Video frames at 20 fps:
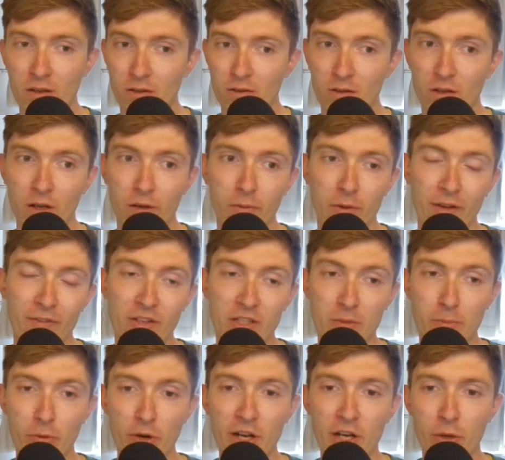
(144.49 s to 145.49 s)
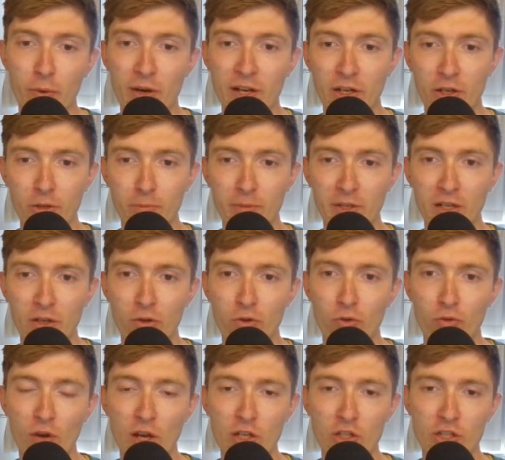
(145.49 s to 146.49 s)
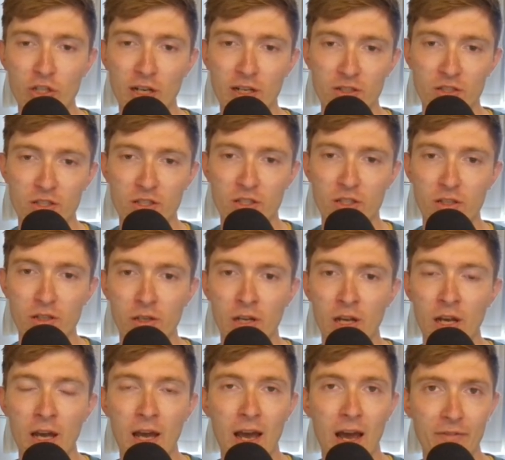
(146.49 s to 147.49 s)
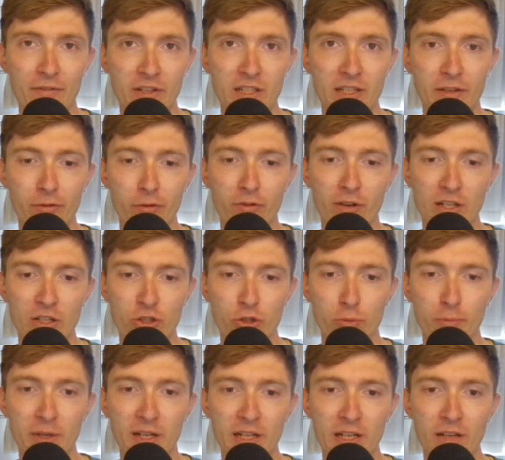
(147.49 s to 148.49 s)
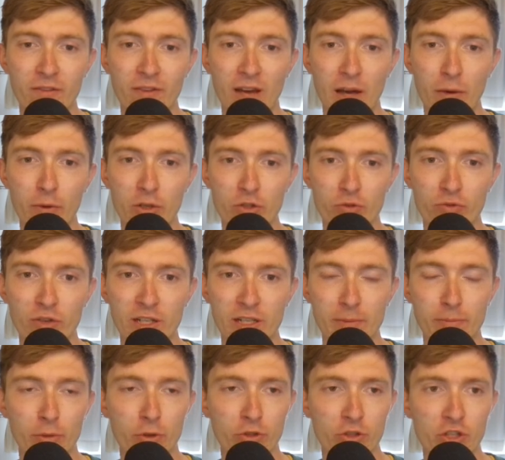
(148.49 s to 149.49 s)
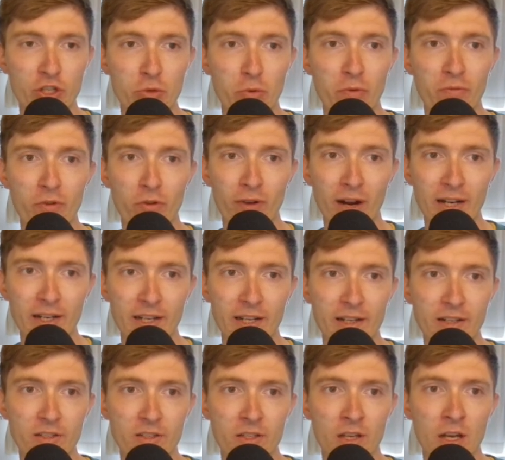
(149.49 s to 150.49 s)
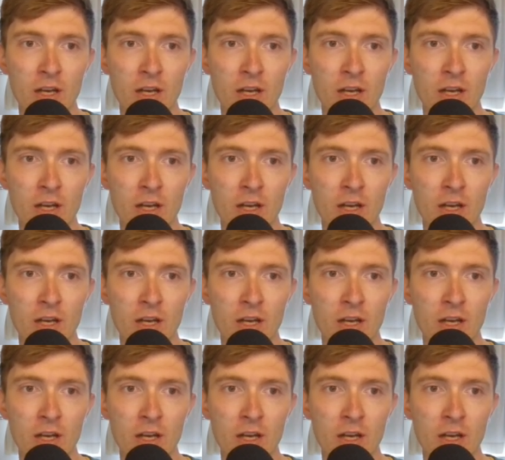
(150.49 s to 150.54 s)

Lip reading: if it's a breakaway, it could be a great chance to have a differential pick in there, which really pushes you up the rankings.